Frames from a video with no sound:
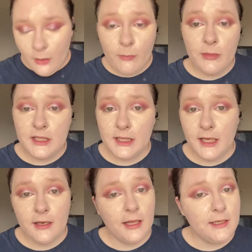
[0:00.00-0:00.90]
My
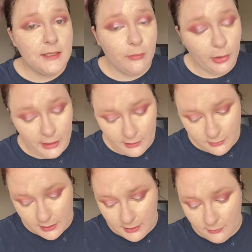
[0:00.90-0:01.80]
skin likes to break out
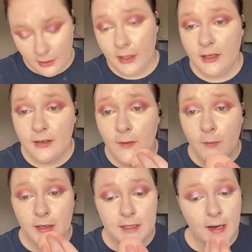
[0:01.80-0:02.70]
still,
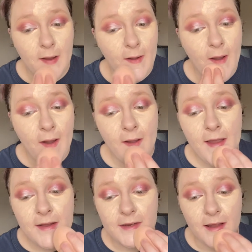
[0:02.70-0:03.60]
which
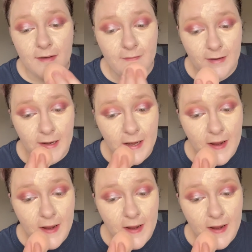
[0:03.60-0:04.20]
is not fun.